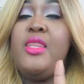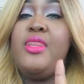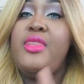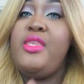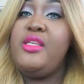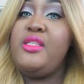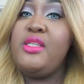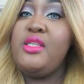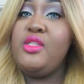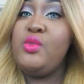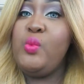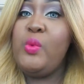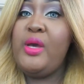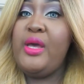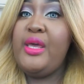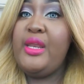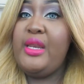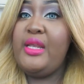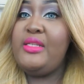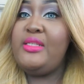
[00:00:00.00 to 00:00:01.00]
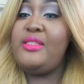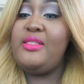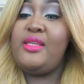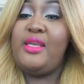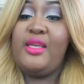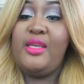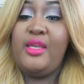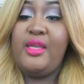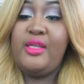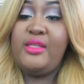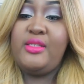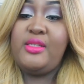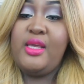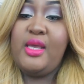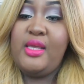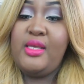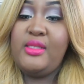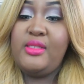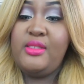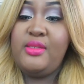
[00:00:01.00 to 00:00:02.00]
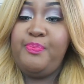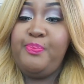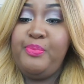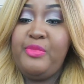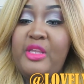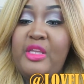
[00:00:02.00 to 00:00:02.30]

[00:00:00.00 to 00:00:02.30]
This is what it's saying it does.